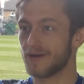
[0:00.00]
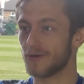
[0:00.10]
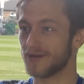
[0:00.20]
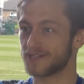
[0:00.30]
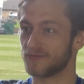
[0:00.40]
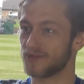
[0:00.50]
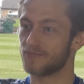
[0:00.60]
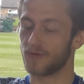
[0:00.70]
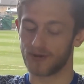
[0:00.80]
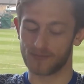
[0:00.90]
always going to be
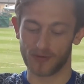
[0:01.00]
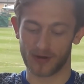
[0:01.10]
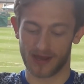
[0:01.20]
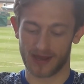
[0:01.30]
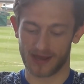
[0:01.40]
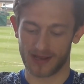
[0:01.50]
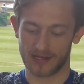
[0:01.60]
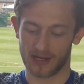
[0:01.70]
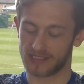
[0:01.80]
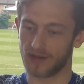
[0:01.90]
the point.
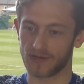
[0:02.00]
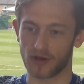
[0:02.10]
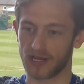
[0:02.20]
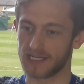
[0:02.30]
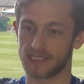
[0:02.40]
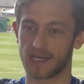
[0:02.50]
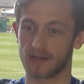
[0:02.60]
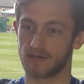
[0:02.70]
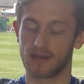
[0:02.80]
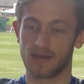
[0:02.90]
But no, it's definitely got easier,
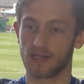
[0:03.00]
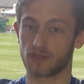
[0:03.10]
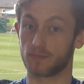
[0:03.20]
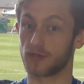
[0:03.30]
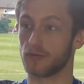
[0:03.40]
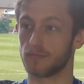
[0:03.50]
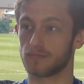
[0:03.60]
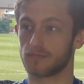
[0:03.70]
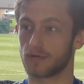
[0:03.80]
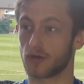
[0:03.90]
and it's just
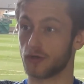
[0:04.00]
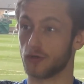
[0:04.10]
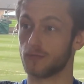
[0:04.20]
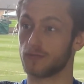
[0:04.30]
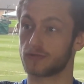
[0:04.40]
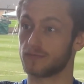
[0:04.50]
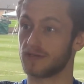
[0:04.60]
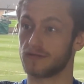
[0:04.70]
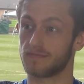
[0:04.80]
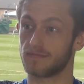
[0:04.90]
become like a normal
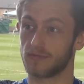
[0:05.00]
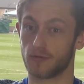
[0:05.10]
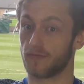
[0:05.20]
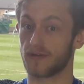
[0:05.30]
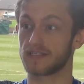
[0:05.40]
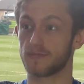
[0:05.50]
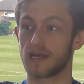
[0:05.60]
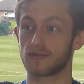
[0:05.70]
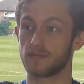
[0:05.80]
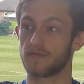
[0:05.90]
thing to me
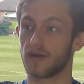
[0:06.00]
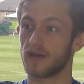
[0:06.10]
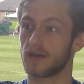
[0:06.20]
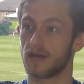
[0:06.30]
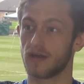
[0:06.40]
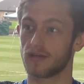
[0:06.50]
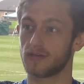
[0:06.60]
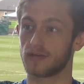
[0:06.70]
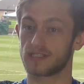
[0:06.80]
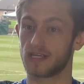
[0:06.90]
now. To be fair,
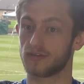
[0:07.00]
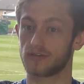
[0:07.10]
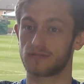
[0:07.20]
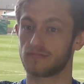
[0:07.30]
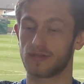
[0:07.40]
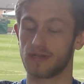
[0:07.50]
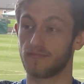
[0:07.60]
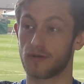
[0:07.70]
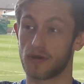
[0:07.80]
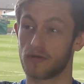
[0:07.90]
like I say, just
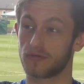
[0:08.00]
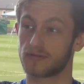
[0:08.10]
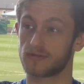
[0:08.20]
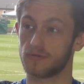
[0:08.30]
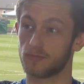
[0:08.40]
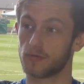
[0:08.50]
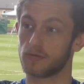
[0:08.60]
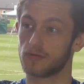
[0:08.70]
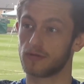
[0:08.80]
living on my own is normal.